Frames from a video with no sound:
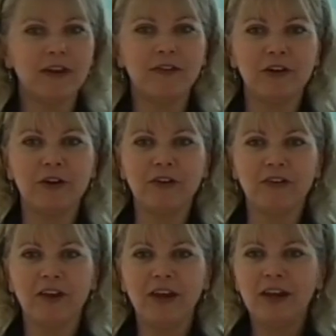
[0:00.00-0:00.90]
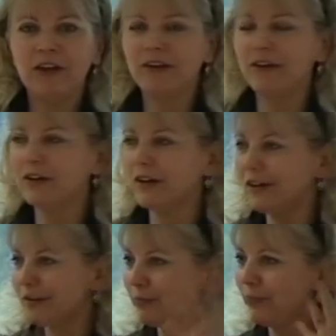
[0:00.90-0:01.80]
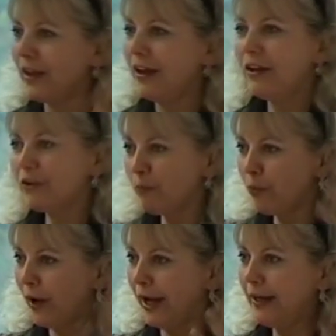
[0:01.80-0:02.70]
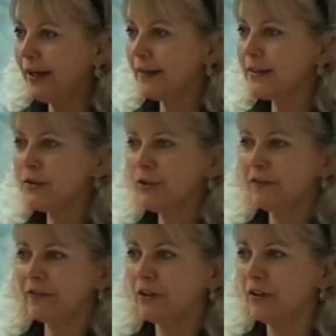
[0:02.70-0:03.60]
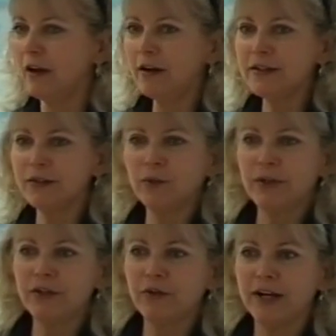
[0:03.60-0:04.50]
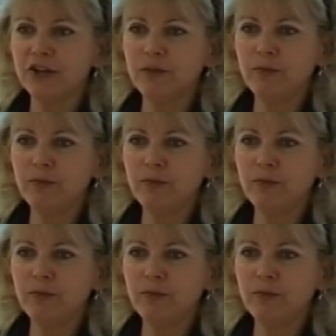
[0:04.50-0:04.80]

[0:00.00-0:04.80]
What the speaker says: Ever notice your brain gets sort of clogged in one direction